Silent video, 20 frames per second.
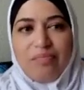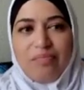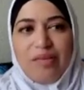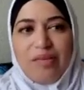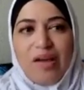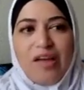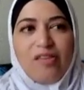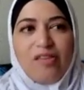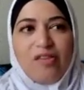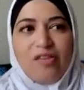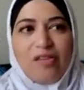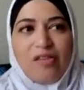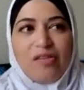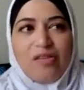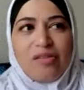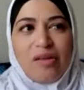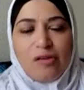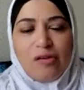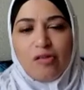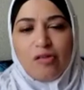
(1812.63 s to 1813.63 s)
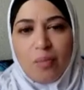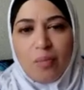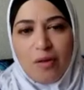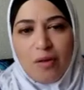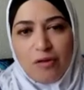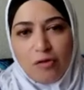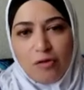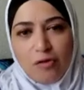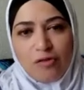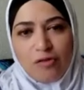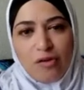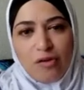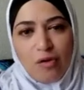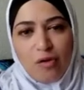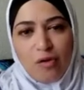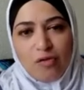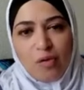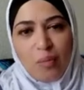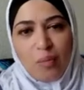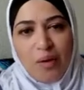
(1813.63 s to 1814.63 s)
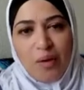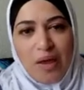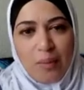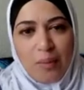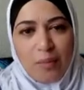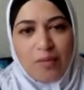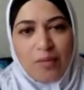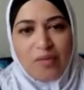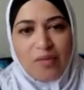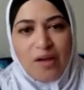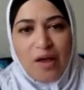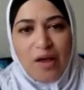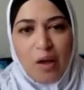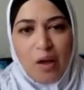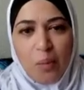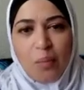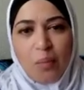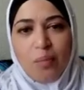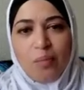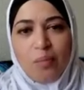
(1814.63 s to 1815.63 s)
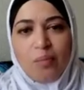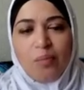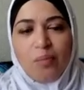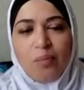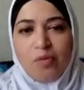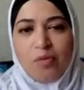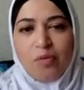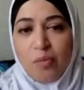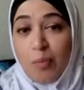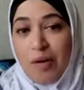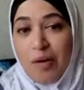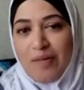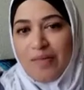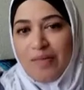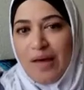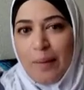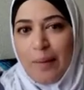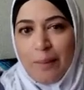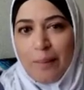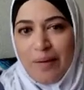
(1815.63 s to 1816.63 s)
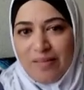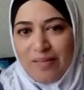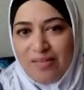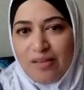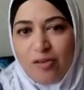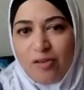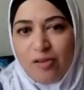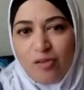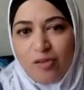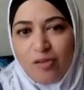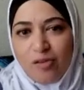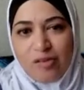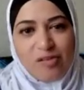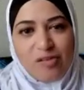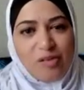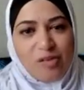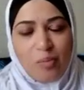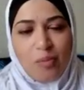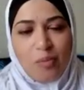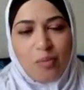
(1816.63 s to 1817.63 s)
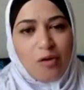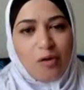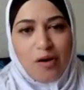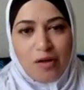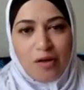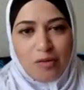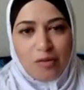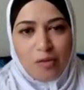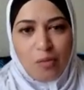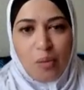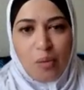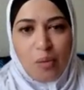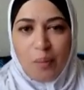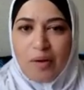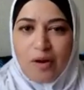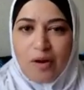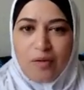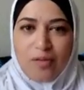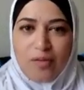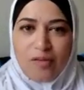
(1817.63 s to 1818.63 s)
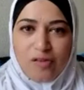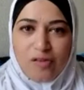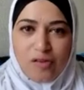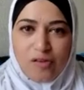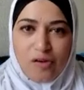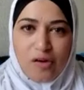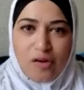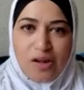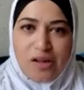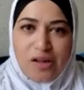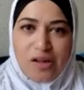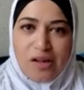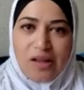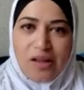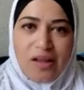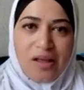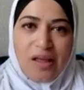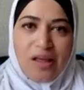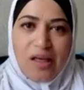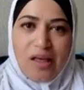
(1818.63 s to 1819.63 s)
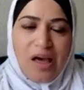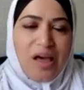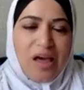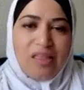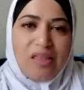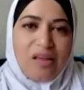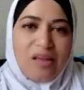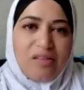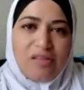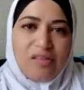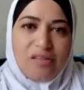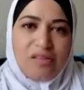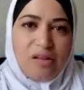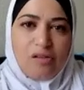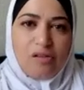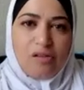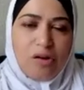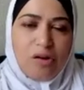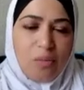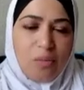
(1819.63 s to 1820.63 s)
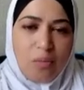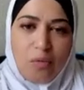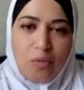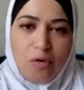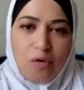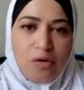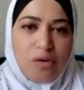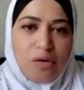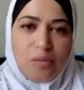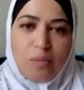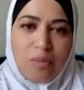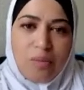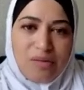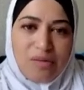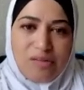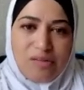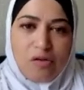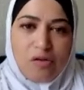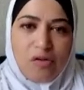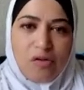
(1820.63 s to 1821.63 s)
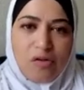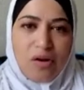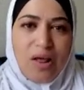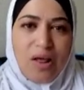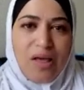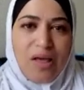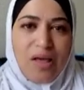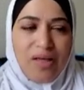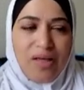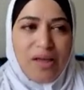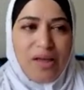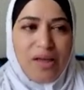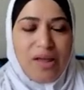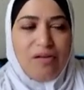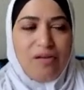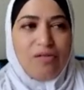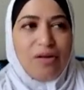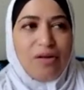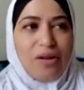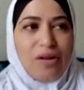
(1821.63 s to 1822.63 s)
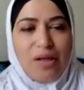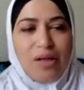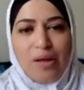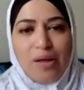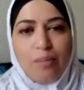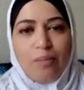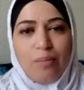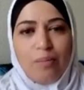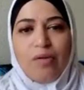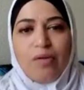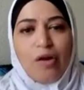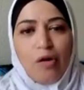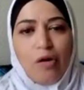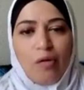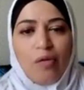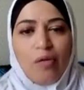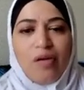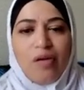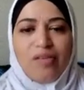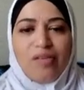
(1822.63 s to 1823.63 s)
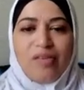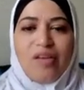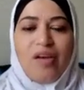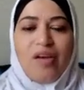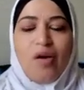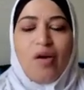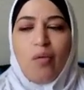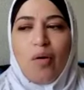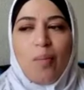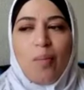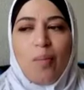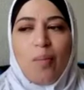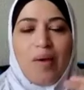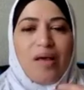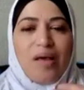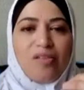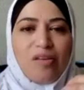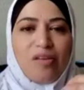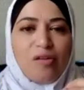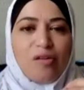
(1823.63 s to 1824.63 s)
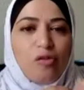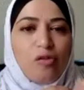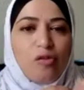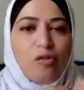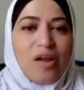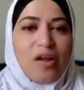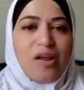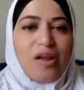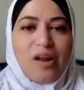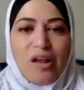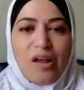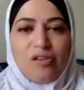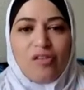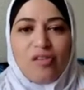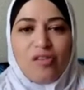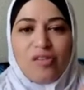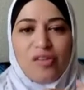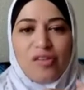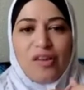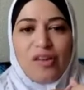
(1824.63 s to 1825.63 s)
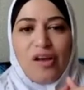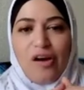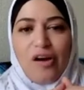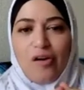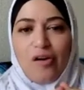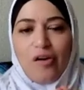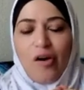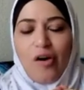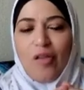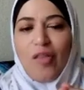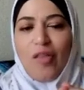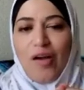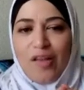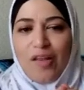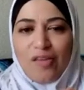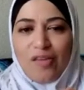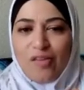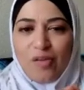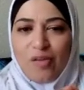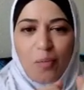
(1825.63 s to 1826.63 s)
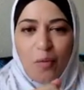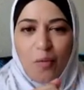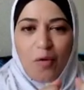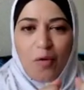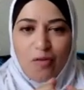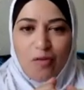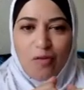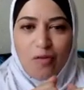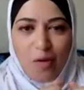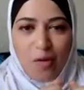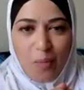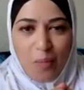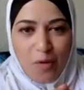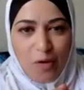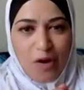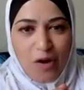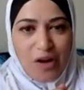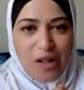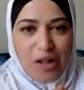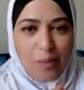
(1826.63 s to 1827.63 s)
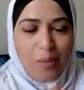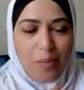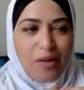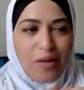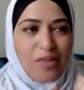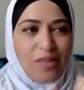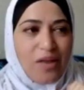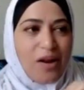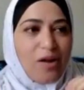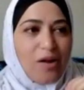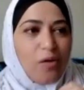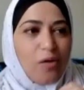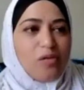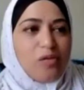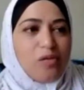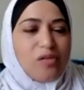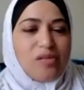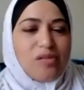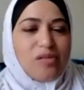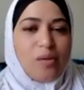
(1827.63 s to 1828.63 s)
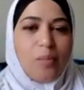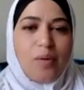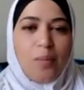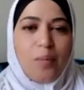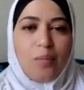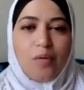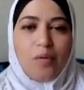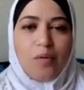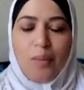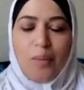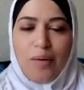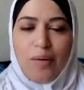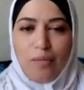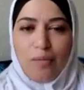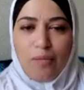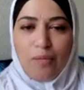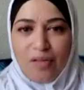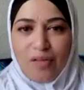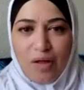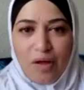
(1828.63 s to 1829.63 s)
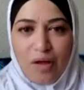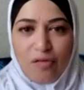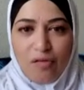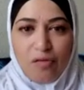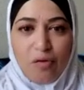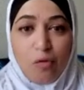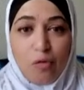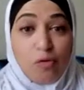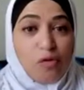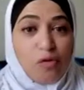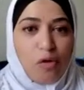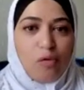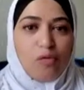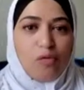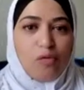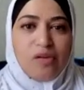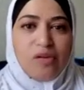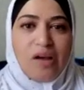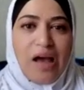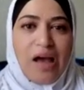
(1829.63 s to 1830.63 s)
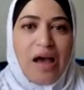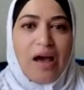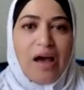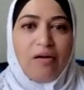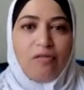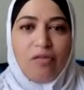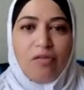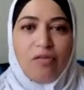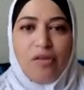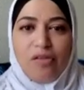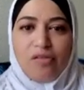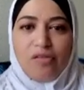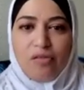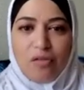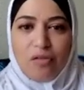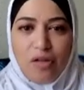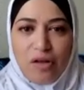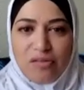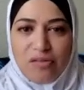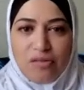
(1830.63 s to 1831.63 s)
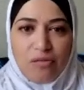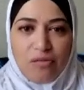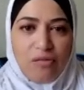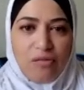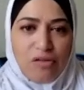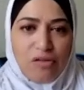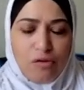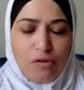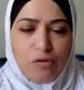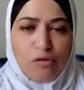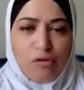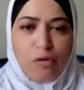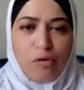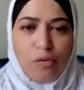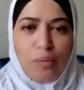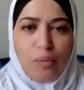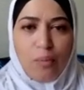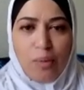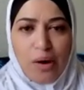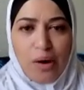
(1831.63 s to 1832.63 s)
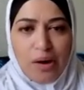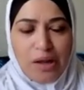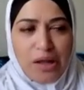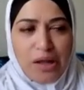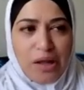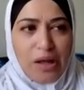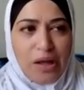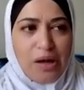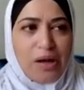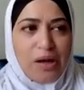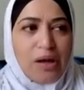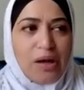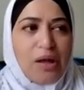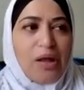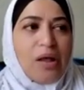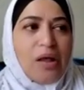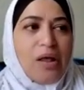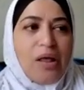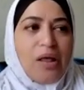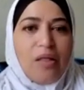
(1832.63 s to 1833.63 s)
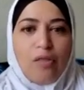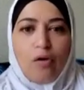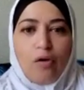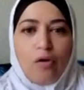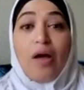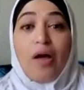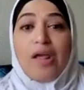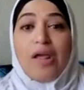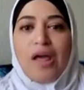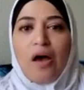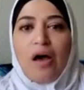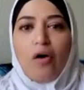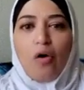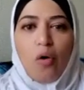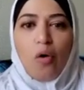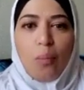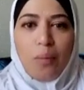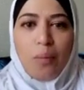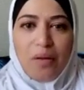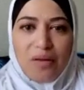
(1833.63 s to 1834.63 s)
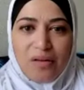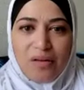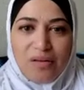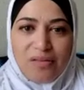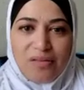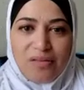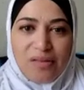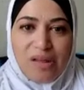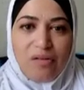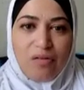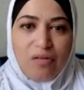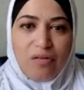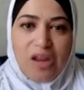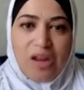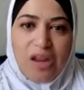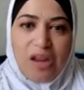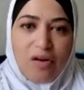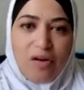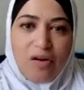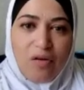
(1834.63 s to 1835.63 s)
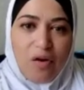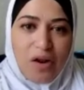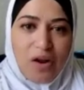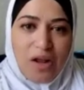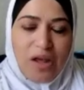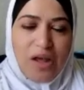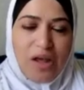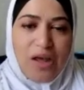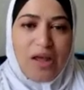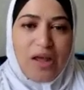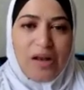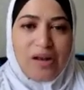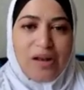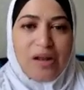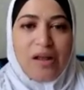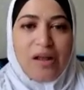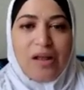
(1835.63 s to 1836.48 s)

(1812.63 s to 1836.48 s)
it's just such a pleasure to also be able to help spread that message and support other women on this journey I think it's such an important message. And I like, even in like, you know, because we make such great connections in our online supportive community. But then I also see people in my real life who don't have these philosophies or don't embody it. And they're not yet open to even hearing it. And